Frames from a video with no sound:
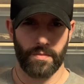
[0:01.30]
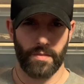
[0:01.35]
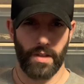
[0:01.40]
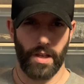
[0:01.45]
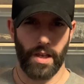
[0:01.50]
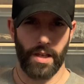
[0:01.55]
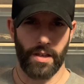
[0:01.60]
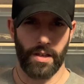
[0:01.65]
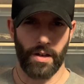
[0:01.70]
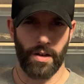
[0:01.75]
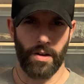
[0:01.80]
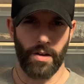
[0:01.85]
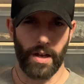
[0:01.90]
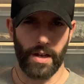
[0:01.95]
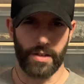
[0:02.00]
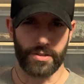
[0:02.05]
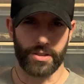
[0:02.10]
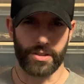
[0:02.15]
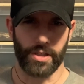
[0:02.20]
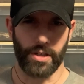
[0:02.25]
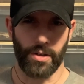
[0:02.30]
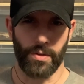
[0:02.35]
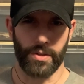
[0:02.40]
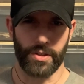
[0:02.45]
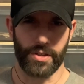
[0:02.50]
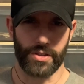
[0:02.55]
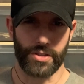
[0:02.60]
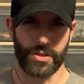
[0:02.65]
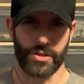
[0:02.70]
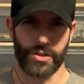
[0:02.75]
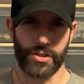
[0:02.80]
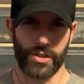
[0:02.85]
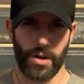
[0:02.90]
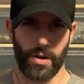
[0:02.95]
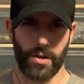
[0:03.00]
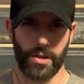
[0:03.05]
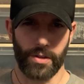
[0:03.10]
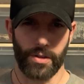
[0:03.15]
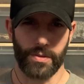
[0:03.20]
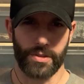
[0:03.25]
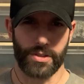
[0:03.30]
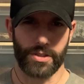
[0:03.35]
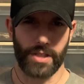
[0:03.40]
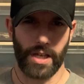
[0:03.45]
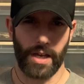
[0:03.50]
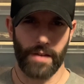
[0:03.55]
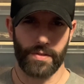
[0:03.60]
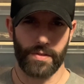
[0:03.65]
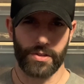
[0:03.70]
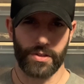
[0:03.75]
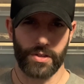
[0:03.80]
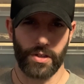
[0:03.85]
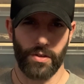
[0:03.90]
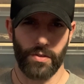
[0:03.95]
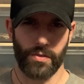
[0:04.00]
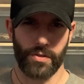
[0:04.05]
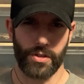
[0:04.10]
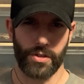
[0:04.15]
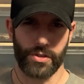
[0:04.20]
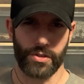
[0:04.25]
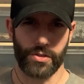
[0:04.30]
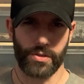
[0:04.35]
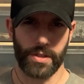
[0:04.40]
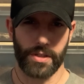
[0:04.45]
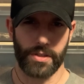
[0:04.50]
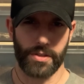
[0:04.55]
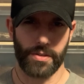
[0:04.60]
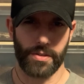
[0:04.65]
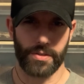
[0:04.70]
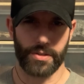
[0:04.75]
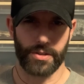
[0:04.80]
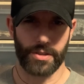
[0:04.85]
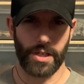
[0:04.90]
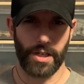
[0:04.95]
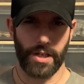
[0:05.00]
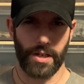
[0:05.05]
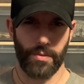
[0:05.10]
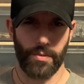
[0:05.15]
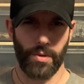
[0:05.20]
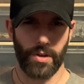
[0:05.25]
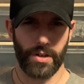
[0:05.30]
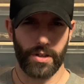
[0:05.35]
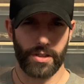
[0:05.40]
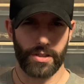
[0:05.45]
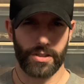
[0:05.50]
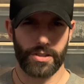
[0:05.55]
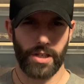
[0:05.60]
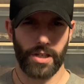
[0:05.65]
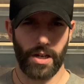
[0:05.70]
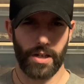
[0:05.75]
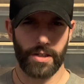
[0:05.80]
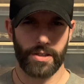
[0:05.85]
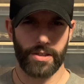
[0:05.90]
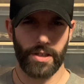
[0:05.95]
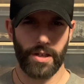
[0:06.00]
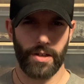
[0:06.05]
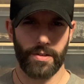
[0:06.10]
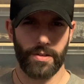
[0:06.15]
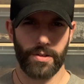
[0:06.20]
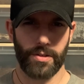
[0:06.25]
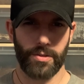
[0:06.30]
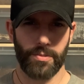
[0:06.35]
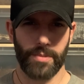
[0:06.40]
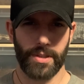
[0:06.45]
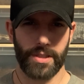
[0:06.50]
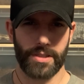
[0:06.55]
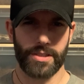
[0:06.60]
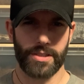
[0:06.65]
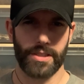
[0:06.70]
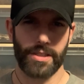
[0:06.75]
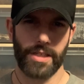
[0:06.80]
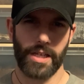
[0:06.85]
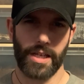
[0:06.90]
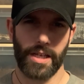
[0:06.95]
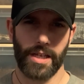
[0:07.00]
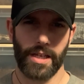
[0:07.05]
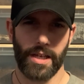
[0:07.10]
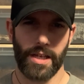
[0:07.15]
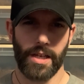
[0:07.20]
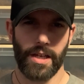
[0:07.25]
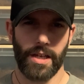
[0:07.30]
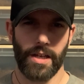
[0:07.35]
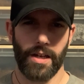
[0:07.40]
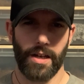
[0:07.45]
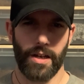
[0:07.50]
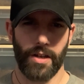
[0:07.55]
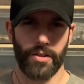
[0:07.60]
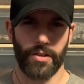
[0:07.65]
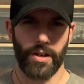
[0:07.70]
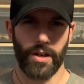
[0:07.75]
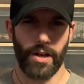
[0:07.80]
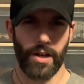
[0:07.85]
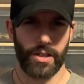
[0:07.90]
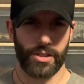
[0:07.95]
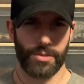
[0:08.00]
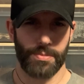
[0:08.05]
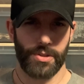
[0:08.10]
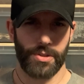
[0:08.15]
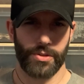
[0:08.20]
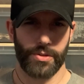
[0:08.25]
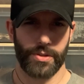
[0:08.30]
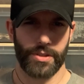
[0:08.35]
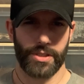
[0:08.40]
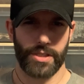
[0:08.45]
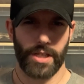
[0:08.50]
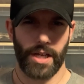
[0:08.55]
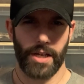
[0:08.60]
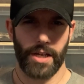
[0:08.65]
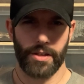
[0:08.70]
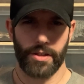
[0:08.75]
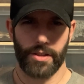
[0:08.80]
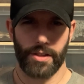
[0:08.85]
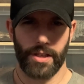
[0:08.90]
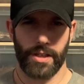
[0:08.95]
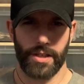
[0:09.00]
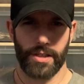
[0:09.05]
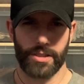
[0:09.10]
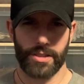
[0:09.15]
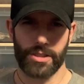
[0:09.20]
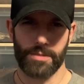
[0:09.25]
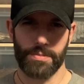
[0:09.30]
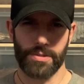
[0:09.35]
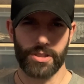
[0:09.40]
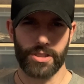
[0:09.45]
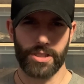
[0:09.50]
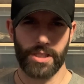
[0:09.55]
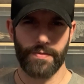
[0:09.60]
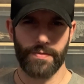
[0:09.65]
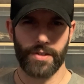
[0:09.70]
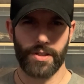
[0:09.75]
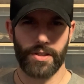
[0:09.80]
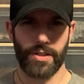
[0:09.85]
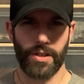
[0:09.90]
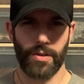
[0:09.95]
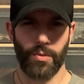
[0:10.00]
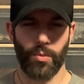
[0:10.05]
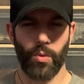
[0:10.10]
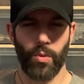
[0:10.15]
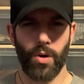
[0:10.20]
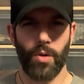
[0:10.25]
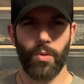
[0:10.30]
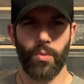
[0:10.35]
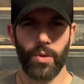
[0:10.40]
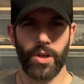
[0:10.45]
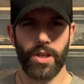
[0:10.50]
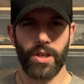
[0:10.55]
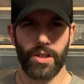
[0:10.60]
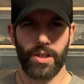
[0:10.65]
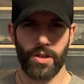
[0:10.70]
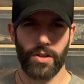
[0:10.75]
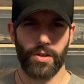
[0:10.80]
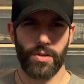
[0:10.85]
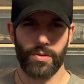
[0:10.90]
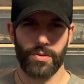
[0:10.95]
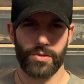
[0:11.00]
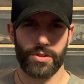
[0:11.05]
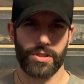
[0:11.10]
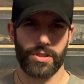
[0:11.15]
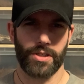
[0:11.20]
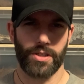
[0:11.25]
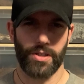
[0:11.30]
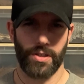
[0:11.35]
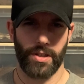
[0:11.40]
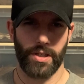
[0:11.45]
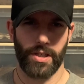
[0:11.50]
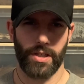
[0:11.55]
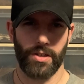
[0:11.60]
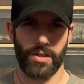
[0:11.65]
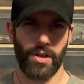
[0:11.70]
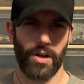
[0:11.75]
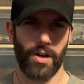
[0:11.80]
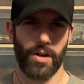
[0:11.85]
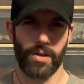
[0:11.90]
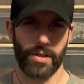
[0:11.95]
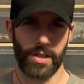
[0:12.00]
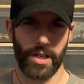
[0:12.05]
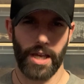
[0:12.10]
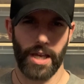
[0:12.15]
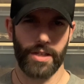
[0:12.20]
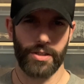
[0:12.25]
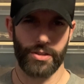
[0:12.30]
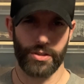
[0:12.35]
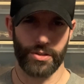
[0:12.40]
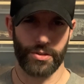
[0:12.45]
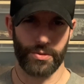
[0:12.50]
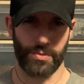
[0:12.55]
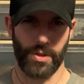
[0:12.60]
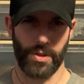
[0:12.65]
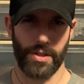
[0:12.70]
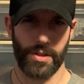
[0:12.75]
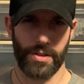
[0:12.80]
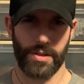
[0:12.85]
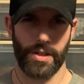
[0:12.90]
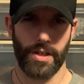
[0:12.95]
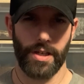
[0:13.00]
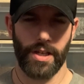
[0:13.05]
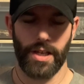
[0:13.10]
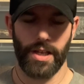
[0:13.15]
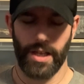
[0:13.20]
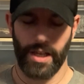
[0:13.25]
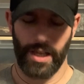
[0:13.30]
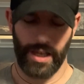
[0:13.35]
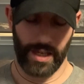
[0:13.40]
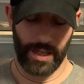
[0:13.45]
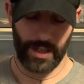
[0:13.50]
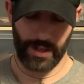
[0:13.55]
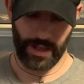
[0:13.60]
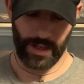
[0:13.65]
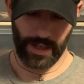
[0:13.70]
Hey y'all, how's it going? This is Charlie with Savage Gulf Constrictors. I wanted to talk to y'all a little bit today on the husbandry side of things, specifically what we use to clean our cages with. And